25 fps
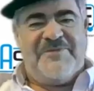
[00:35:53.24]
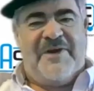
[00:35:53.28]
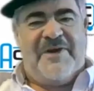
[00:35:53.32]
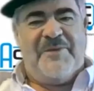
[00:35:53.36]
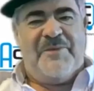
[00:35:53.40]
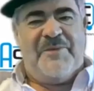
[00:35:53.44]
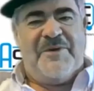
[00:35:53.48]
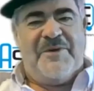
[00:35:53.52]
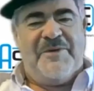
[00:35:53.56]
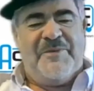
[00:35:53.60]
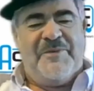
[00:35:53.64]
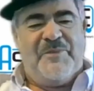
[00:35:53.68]

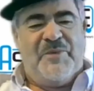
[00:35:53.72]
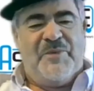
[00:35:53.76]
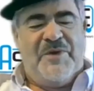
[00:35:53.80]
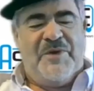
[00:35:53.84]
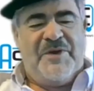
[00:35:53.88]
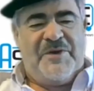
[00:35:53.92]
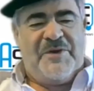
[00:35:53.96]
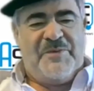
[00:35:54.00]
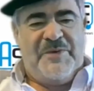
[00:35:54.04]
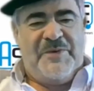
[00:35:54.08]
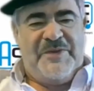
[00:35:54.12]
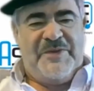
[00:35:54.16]
want to
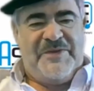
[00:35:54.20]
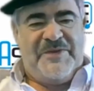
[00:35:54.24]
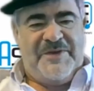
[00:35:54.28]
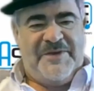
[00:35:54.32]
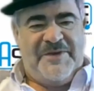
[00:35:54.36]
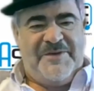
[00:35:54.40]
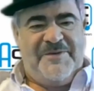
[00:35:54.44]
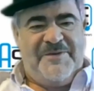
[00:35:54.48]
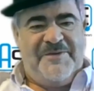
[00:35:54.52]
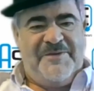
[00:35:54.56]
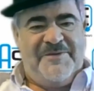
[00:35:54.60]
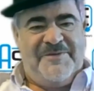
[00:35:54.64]
work with
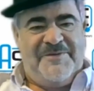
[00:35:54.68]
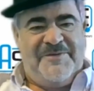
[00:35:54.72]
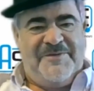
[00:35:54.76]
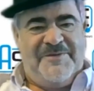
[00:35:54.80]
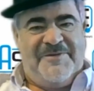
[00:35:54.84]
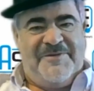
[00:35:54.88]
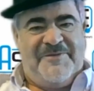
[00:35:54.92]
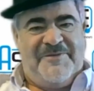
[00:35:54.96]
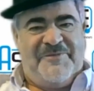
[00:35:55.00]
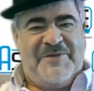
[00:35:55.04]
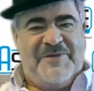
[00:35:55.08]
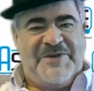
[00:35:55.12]
you,
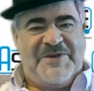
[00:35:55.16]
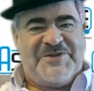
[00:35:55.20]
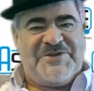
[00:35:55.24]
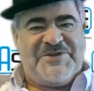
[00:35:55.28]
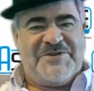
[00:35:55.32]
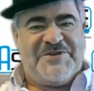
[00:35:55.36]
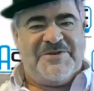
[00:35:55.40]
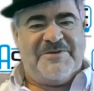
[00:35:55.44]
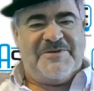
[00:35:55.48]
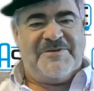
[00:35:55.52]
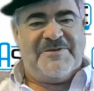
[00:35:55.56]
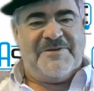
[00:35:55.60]
of
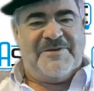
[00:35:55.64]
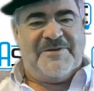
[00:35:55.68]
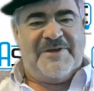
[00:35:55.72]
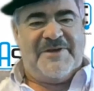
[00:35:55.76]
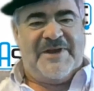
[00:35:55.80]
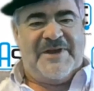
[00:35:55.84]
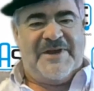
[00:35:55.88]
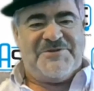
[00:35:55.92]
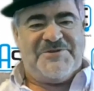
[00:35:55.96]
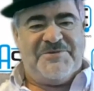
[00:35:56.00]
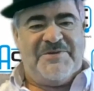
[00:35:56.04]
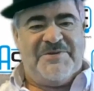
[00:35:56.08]
which,
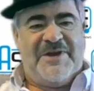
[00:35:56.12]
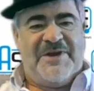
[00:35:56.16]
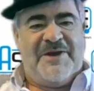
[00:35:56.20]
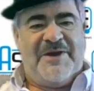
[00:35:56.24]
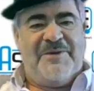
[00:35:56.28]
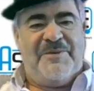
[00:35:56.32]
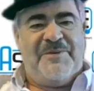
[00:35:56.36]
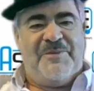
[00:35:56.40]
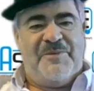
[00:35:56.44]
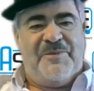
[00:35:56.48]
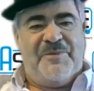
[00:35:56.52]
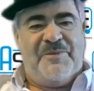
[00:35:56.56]
as you
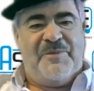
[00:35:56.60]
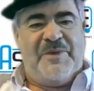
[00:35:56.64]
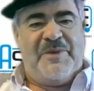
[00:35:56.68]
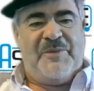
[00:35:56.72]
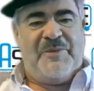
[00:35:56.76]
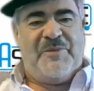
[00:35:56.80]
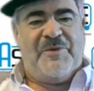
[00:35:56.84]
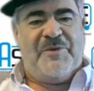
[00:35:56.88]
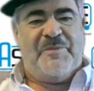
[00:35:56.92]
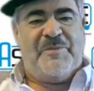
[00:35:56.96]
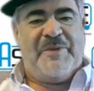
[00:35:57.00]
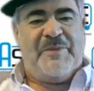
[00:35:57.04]
know, we
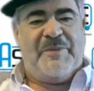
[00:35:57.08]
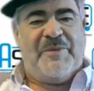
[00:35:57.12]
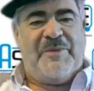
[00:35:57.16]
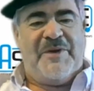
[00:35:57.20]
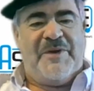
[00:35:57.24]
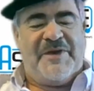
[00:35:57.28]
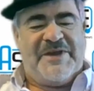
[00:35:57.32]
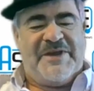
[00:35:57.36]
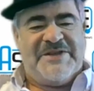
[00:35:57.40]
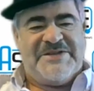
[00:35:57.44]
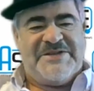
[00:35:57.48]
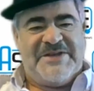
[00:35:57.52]
will be
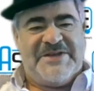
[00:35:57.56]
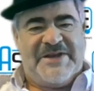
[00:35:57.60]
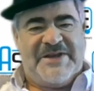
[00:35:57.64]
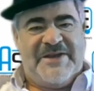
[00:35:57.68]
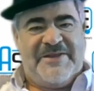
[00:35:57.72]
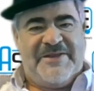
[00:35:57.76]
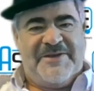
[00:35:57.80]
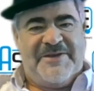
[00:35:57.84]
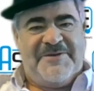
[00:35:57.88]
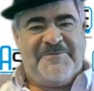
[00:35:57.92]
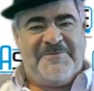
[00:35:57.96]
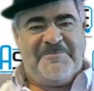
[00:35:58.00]
working
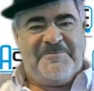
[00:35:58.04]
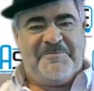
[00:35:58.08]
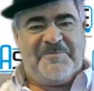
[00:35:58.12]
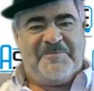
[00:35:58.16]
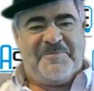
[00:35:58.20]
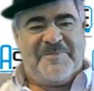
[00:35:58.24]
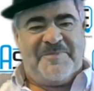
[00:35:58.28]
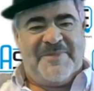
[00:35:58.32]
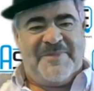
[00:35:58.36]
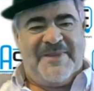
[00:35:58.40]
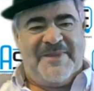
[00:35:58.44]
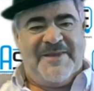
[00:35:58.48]
together,
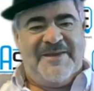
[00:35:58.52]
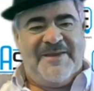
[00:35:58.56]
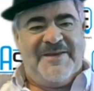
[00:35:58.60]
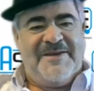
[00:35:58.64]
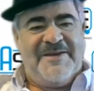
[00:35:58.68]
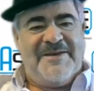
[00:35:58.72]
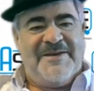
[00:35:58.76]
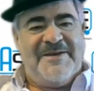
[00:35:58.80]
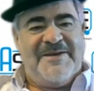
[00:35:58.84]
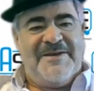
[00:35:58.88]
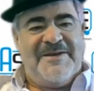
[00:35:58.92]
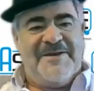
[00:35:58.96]

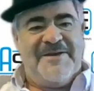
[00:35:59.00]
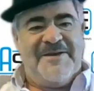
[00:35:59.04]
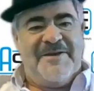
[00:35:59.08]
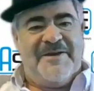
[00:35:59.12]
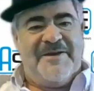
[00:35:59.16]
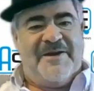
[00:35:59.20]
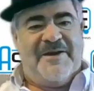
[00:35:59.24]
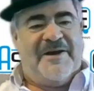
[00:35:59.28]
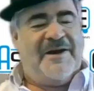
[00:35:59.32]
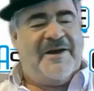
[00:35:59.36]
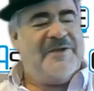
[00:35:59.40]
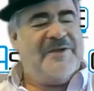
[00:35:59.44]

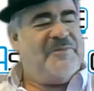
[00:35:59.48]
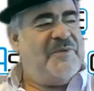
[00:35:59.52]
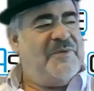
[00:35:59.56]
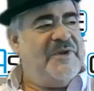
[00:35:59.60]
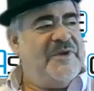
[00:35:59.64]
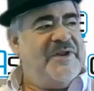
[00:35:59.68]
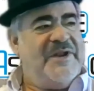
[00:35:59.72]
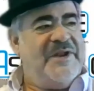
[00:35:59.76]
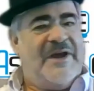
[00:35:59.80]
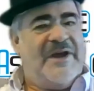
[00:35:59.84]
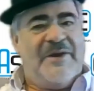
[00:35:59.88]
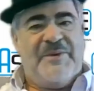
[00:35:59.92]
I'd want
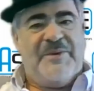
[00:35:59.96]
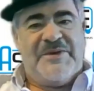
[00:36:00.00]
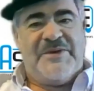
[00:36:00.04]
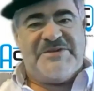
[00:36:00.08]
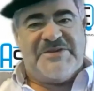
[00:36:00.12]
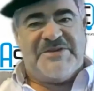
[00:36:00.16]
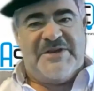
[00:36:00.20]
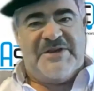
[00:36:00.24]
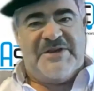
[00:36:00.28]
to know, as